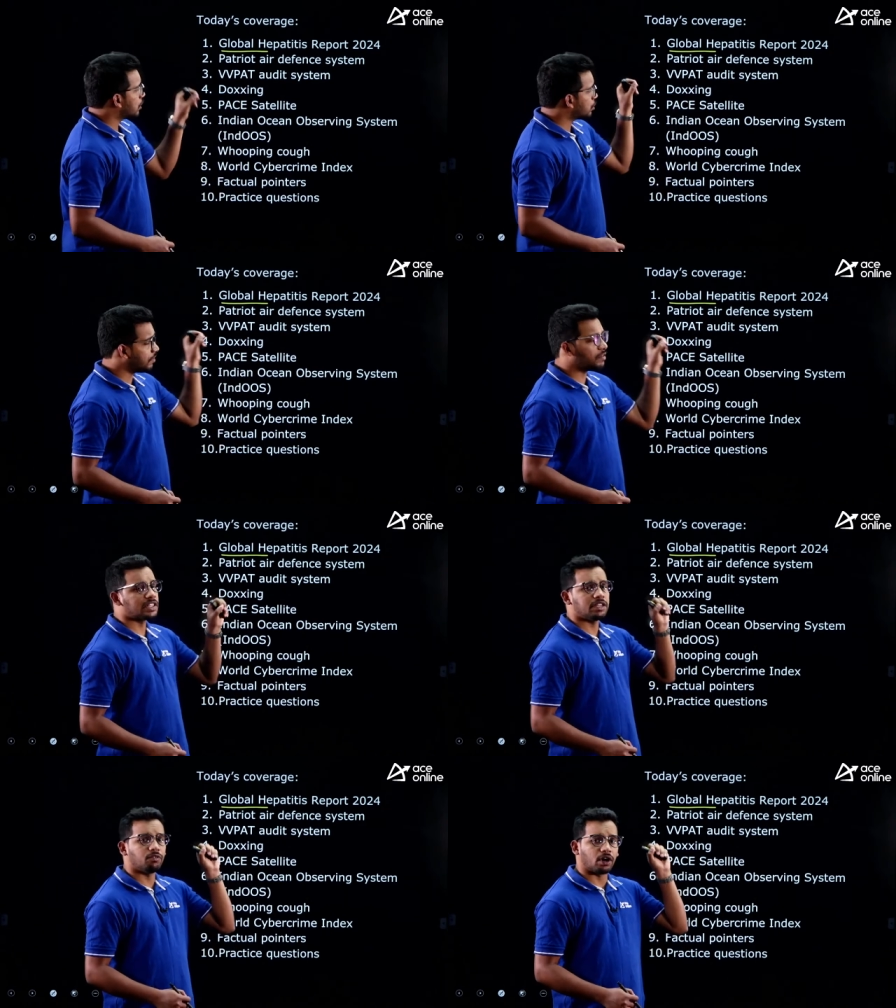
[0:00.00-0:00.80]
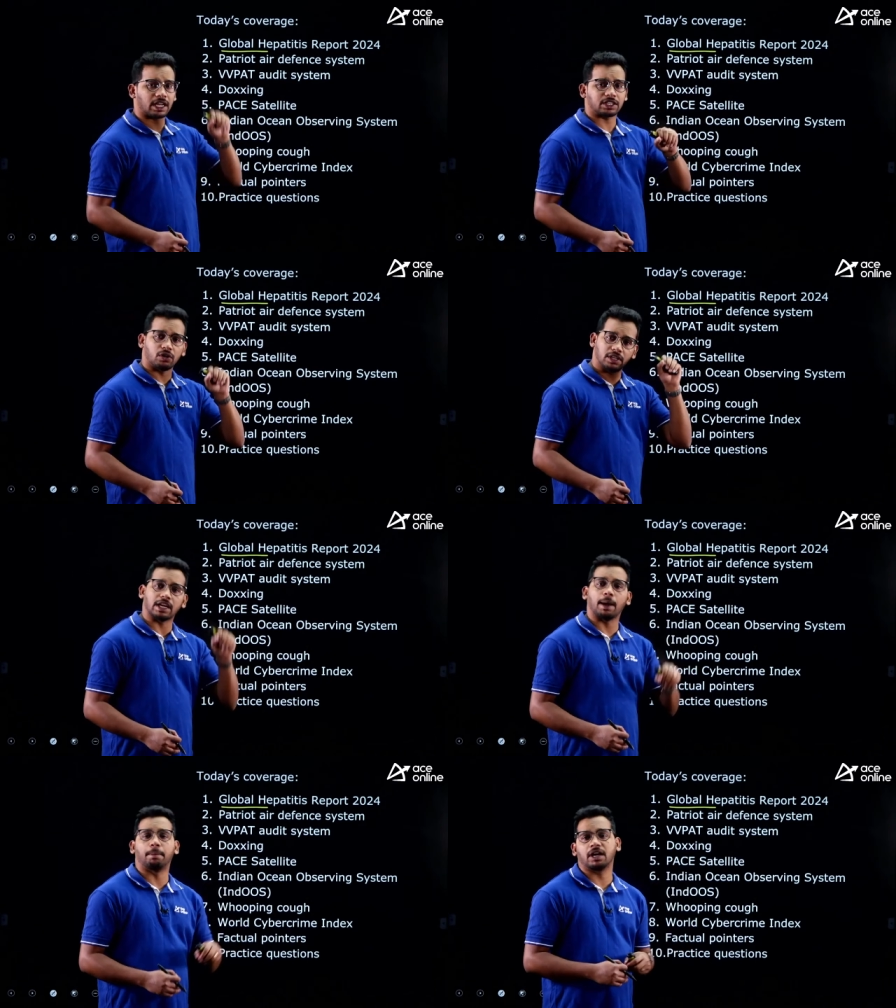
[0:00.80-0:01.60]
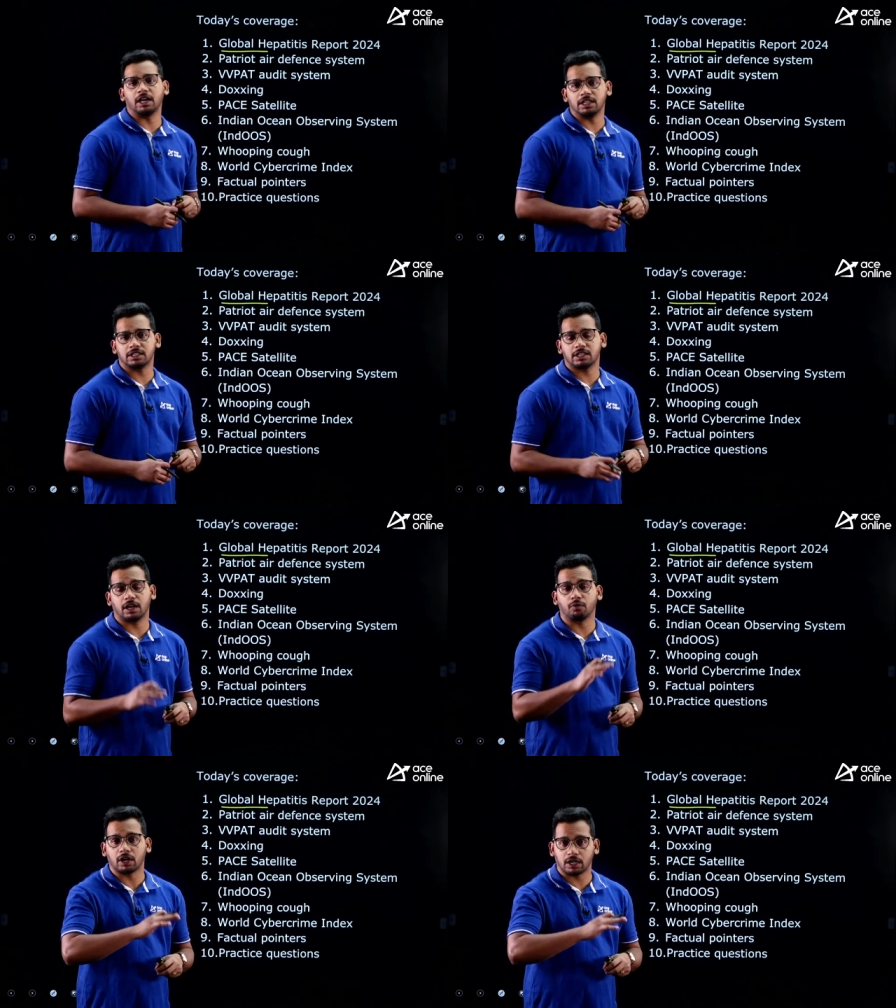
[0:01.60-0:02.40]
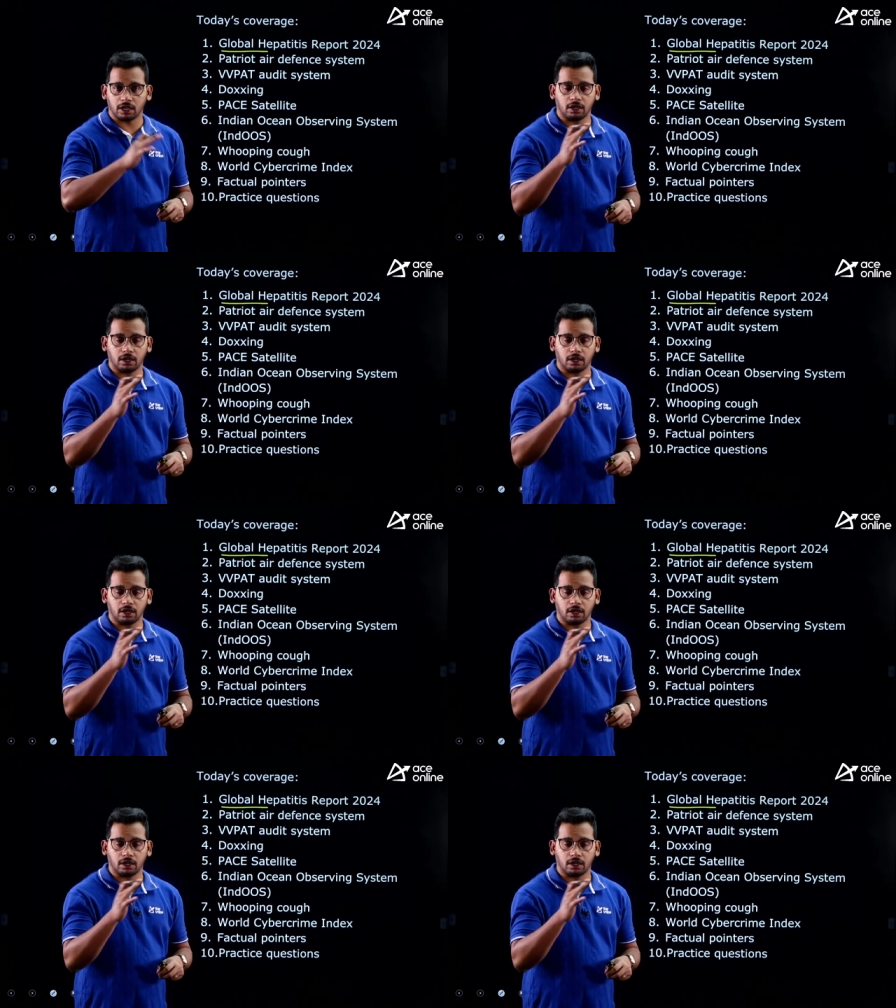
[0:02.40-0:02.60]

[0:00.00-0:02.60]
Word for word: So, we will see what actually is the hepatitis and what,